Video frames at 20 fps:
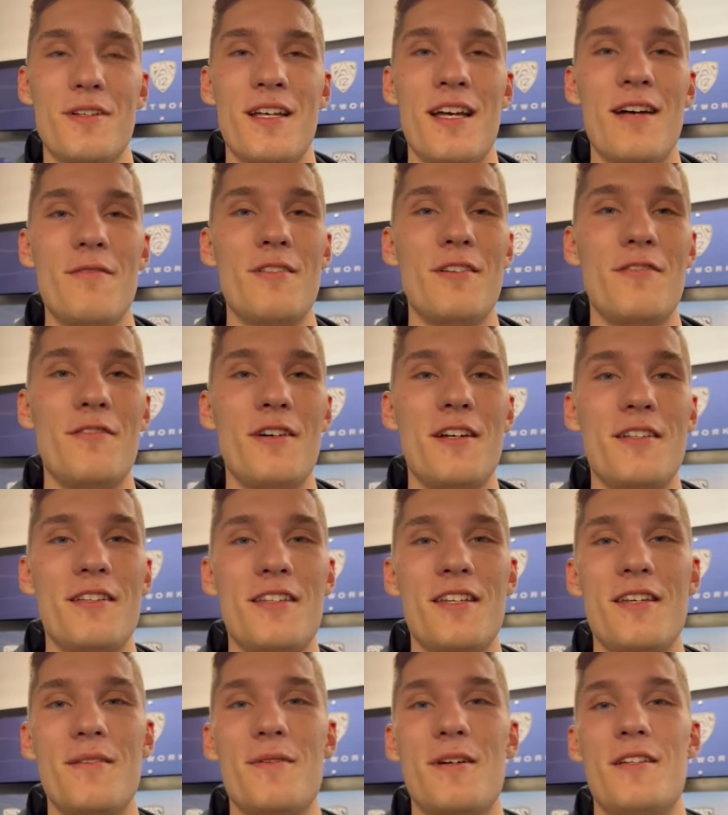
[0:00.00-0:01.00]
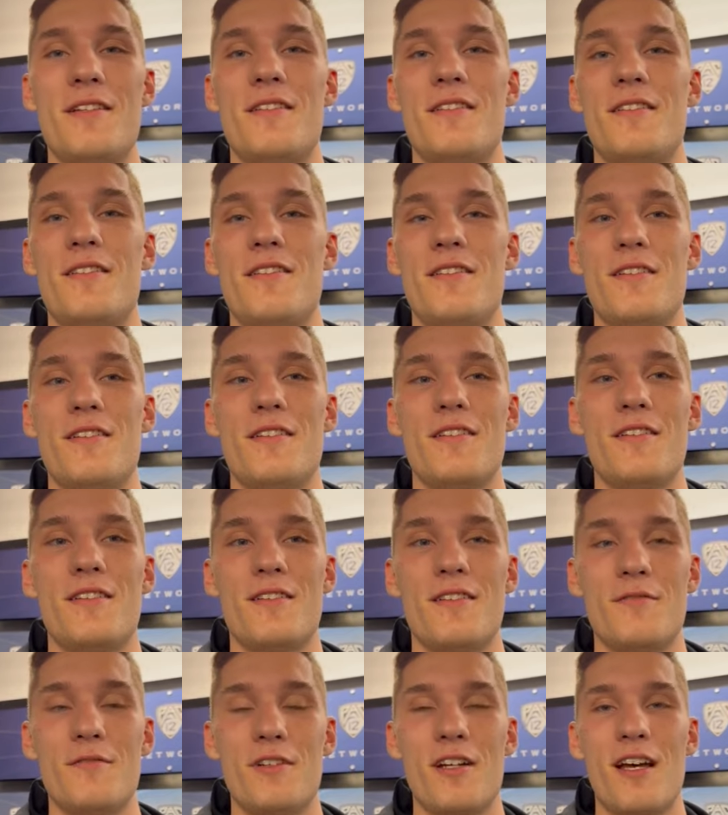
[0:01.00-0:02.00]
we have a fun team and
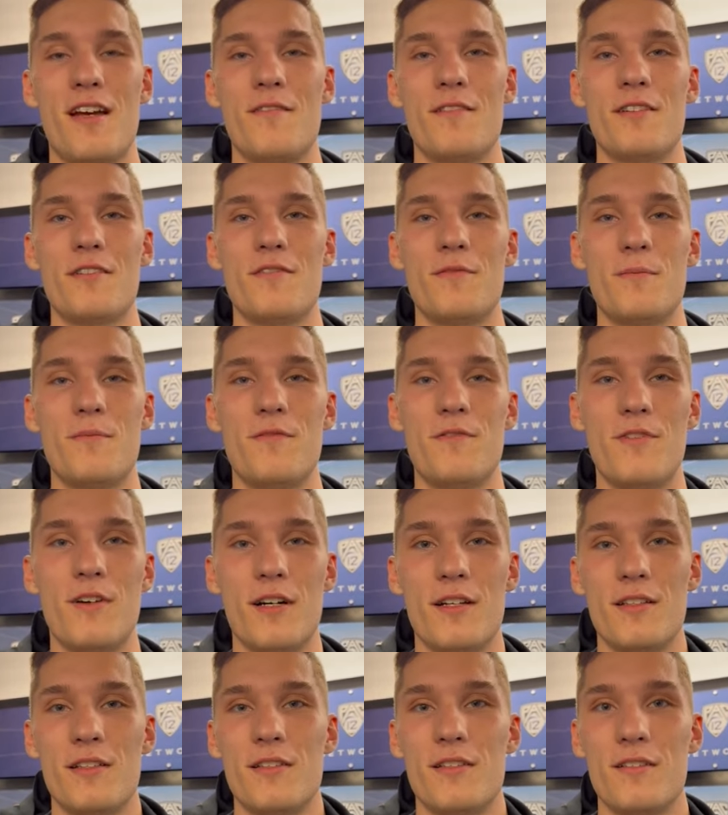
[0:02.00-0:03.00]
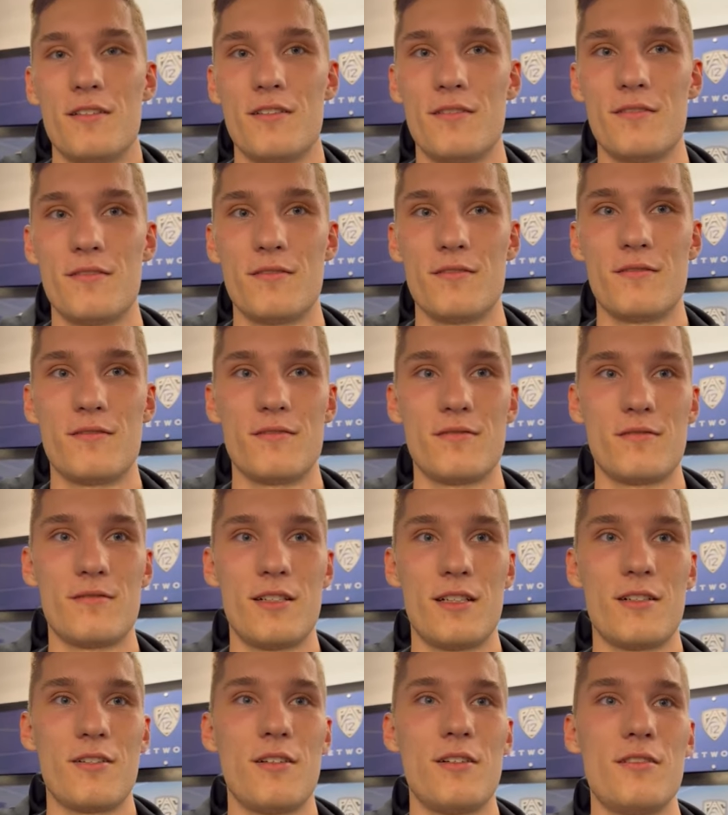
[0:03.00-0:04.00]
uh, we're having fun
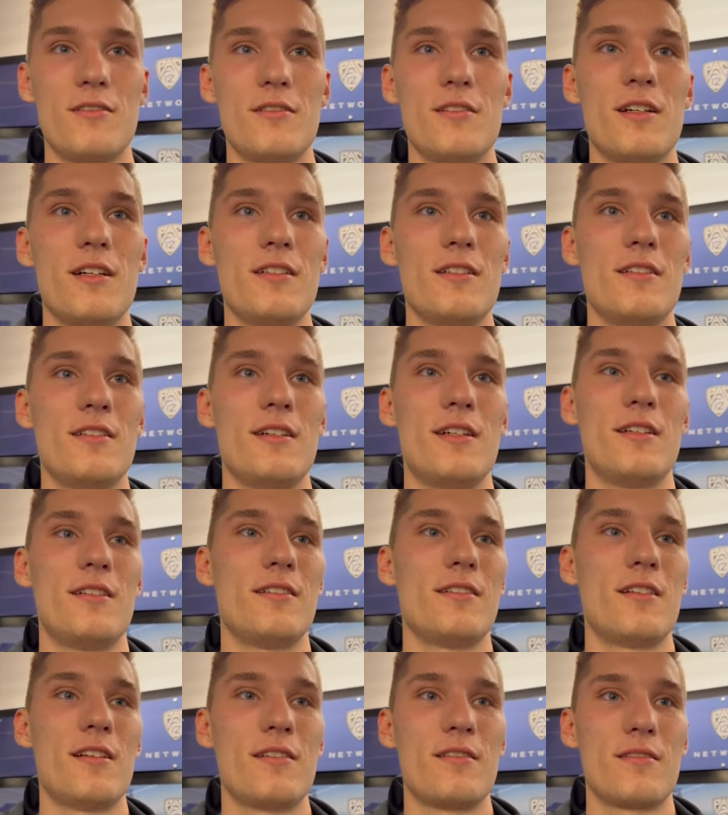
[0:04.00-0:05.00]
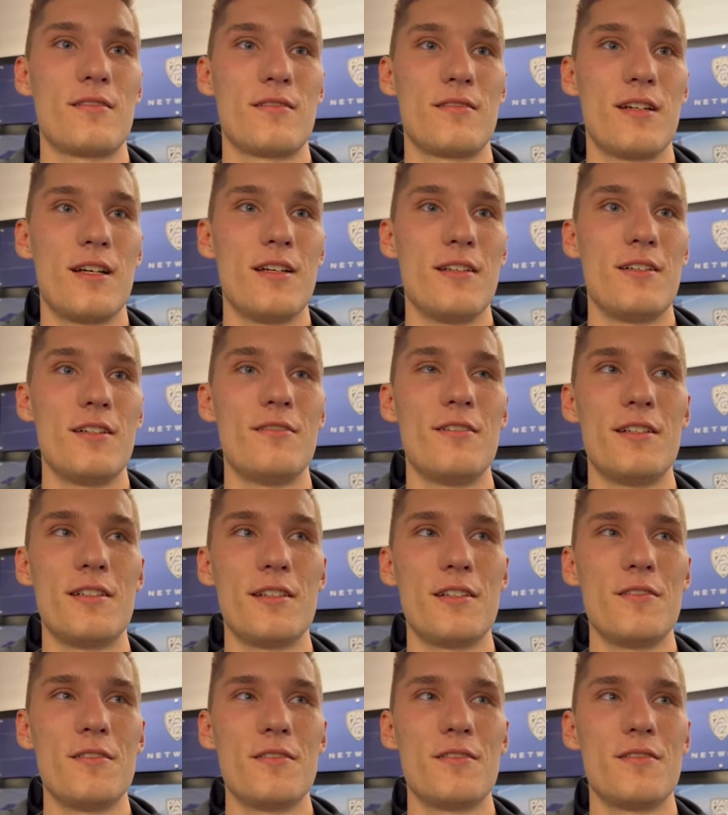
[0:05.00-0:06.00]
like all together and i don't know i
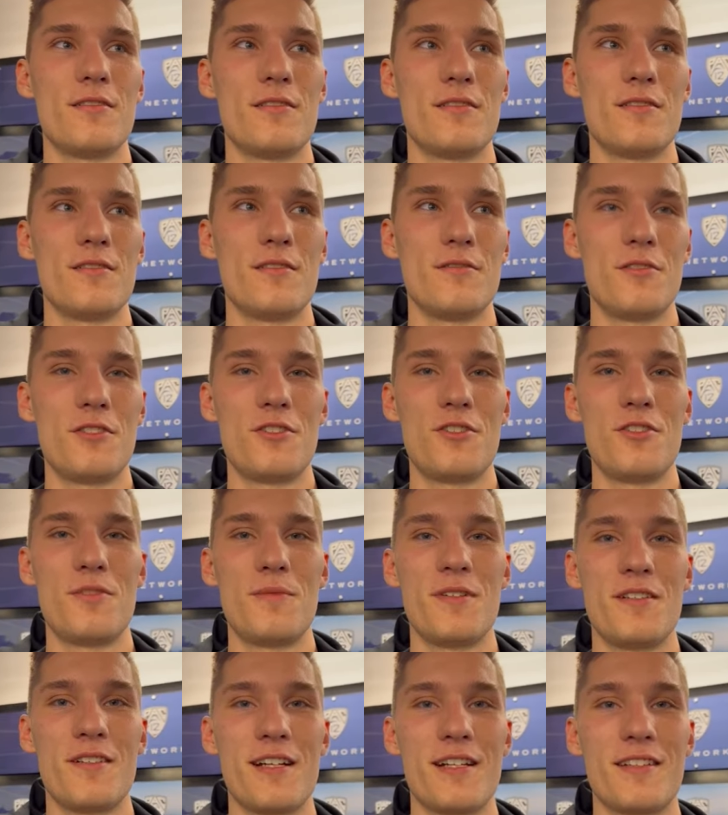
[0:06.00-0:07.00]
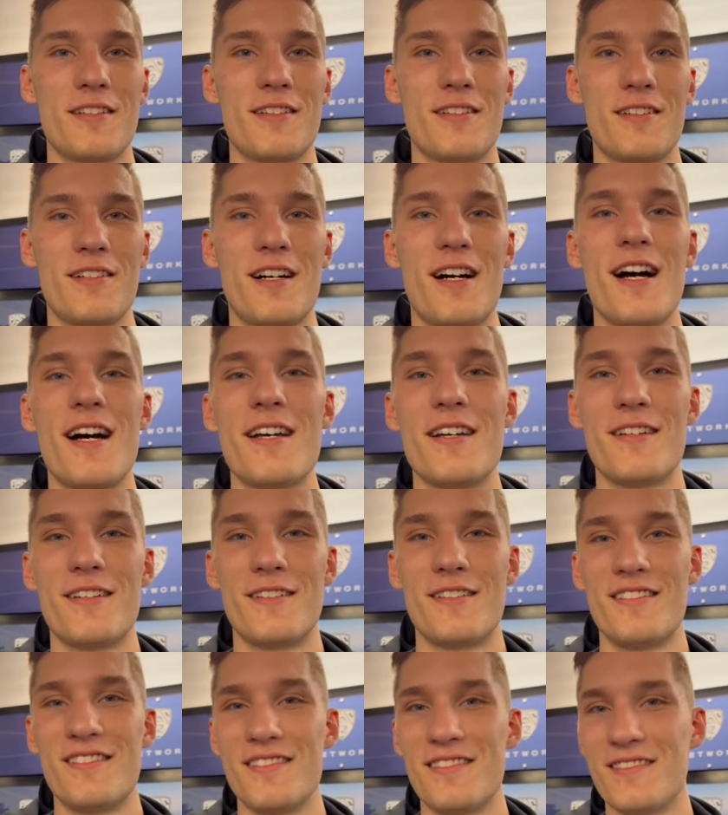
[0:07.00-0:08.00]
think we should be ranked
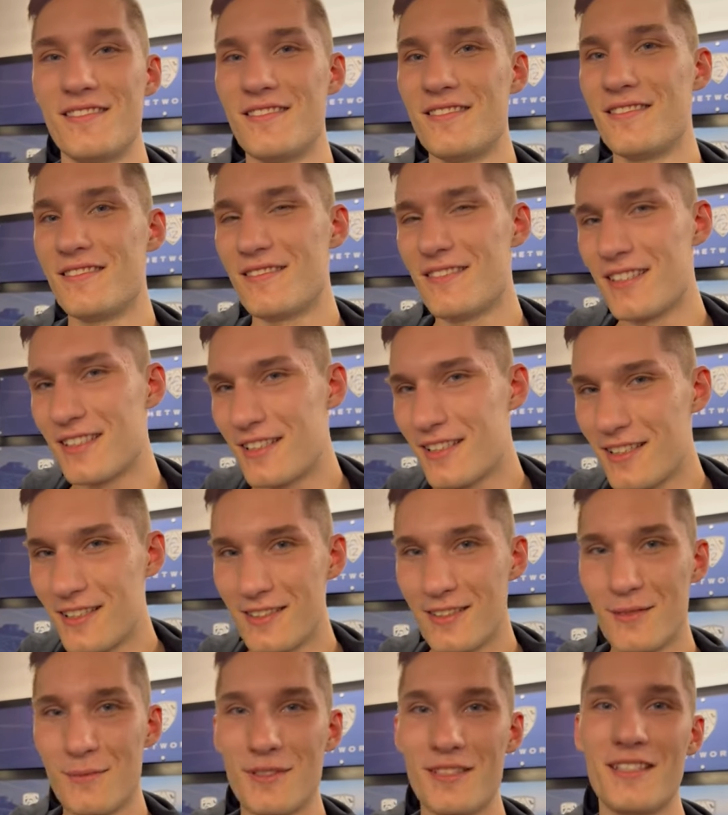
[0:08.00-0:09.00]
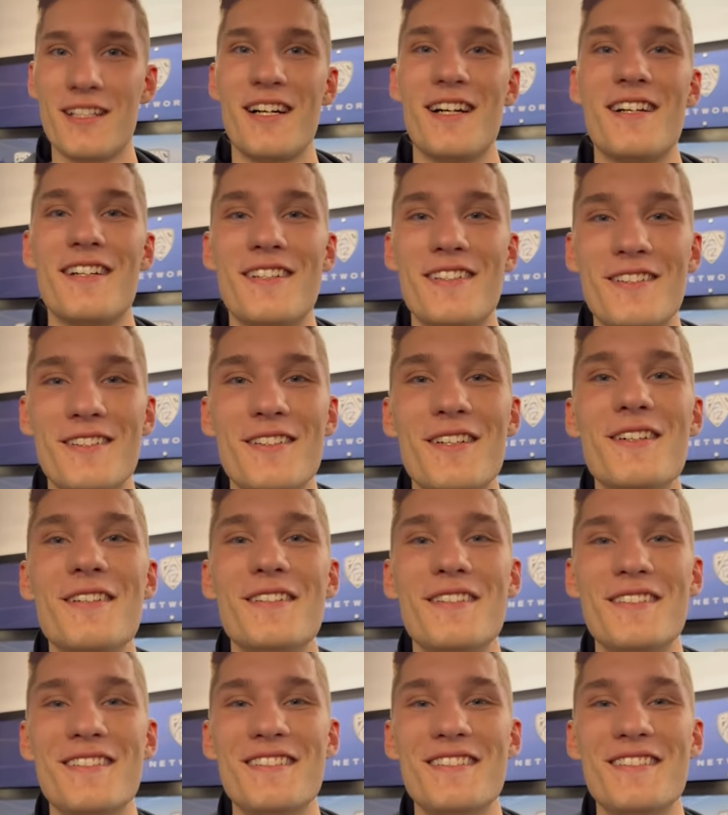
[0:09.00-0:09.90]
higher like a little bit higher you know